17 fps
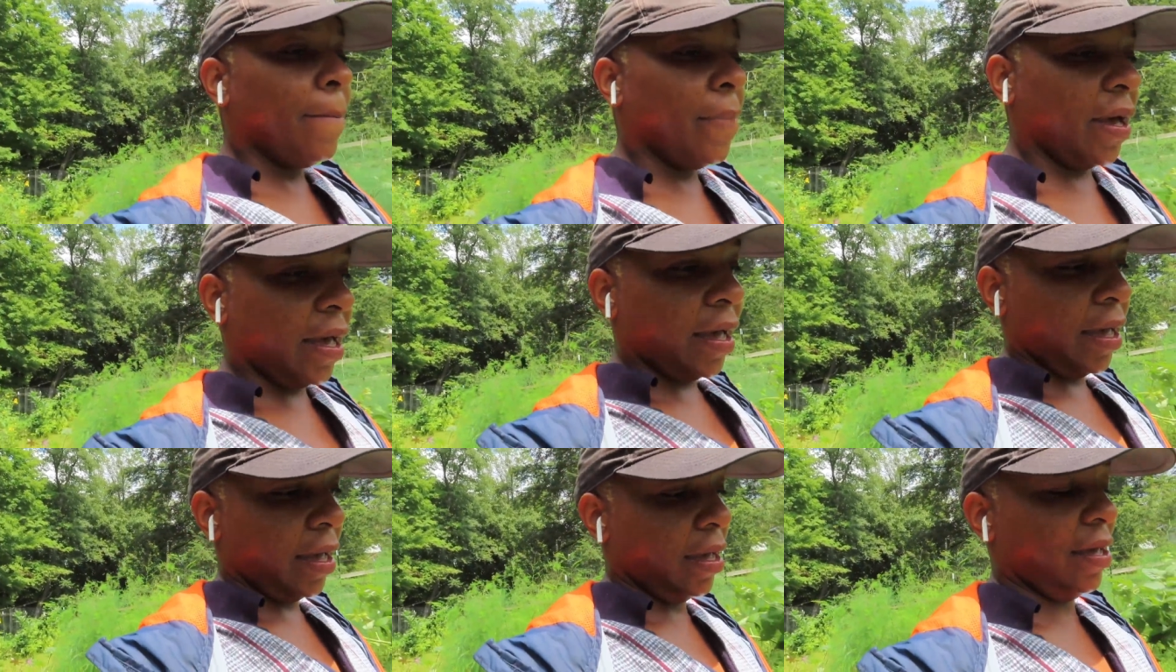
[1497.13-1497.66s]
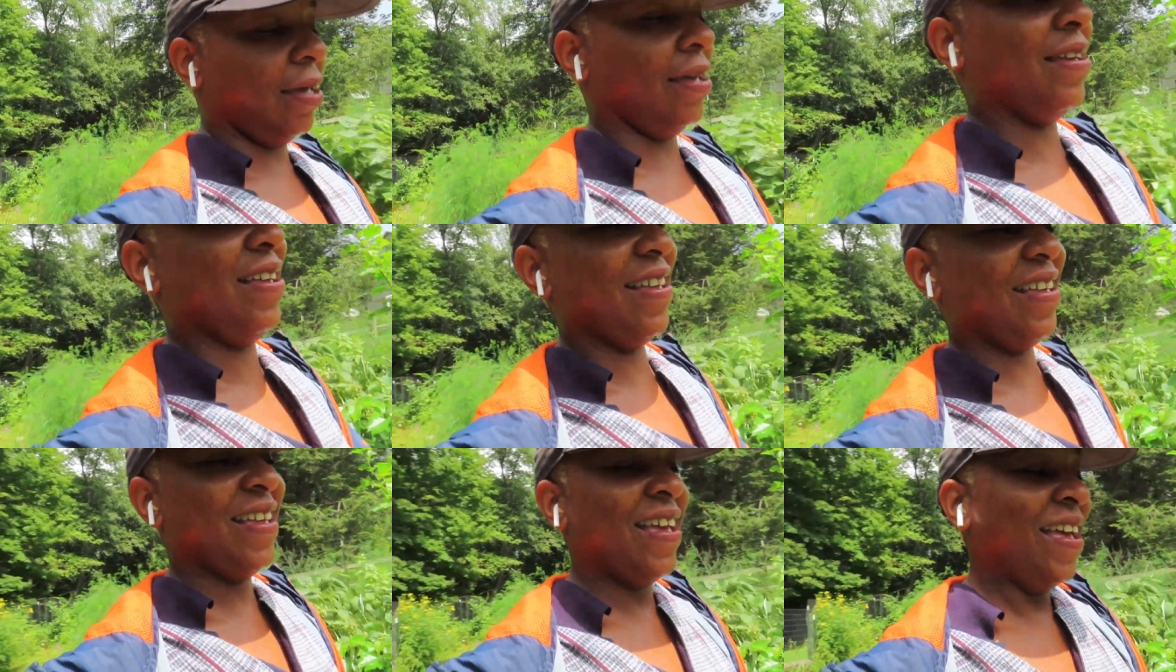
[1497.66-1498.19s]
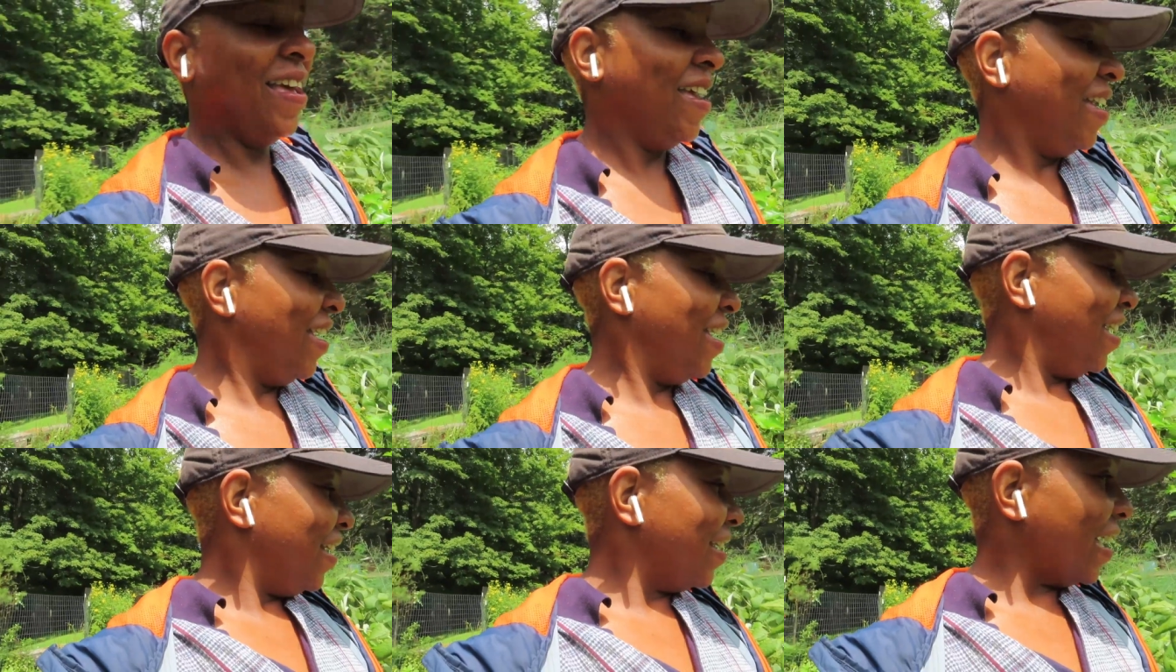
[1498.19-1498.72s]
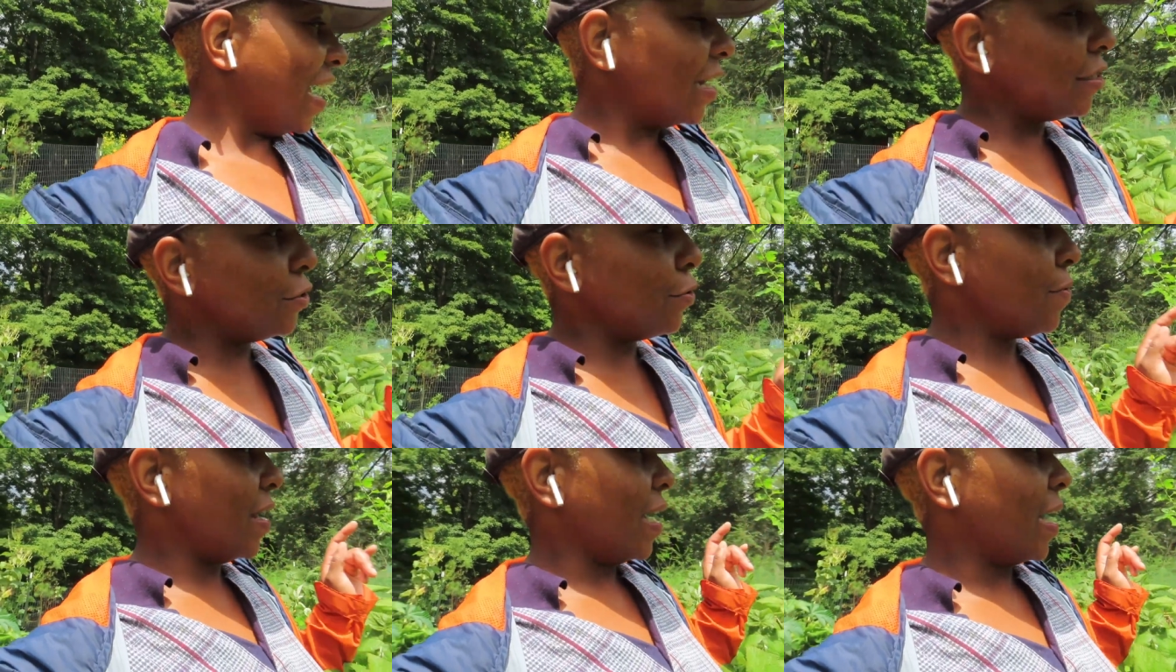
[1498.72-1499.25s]
But gotta
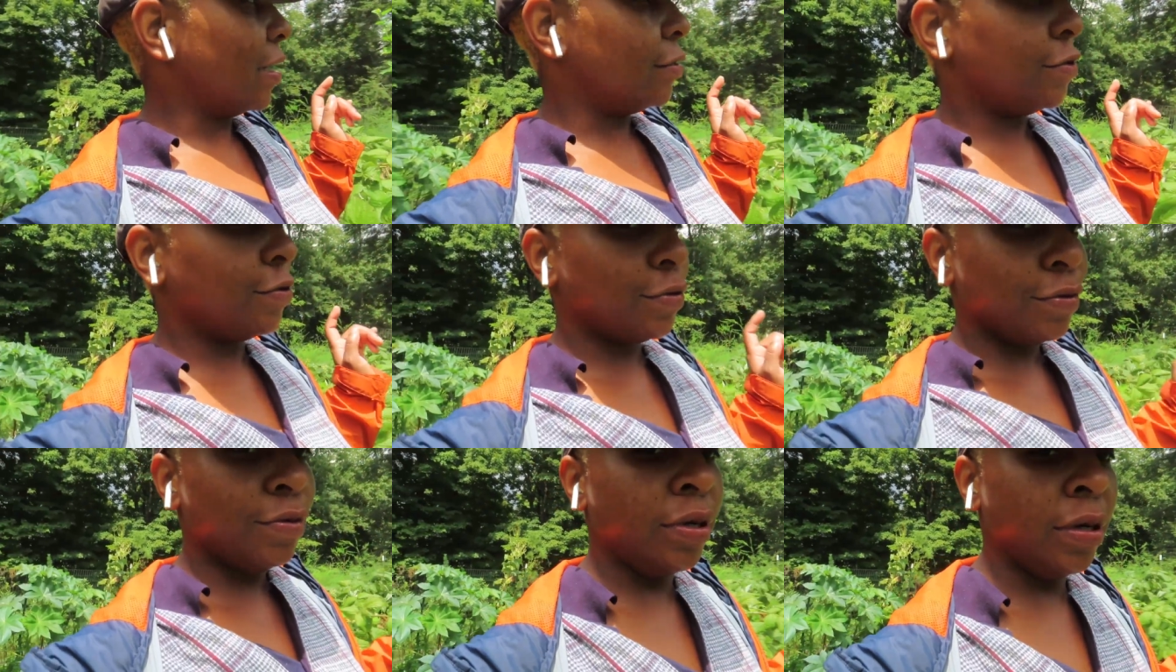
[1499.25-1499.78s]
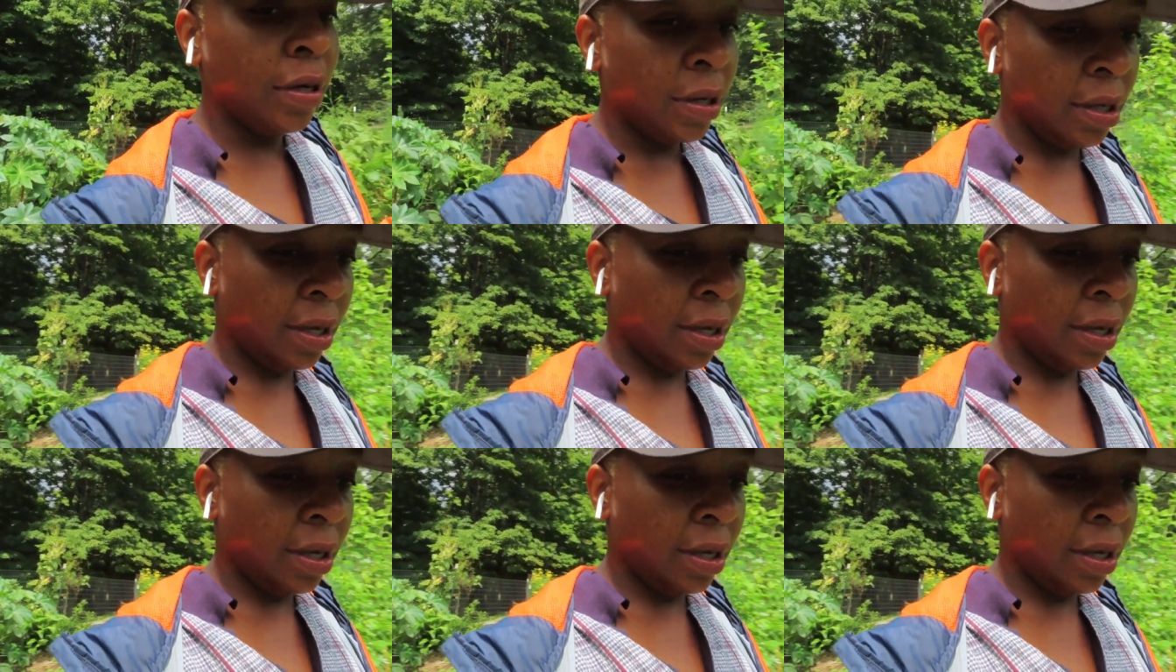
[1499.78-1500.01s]
do what I gotta do.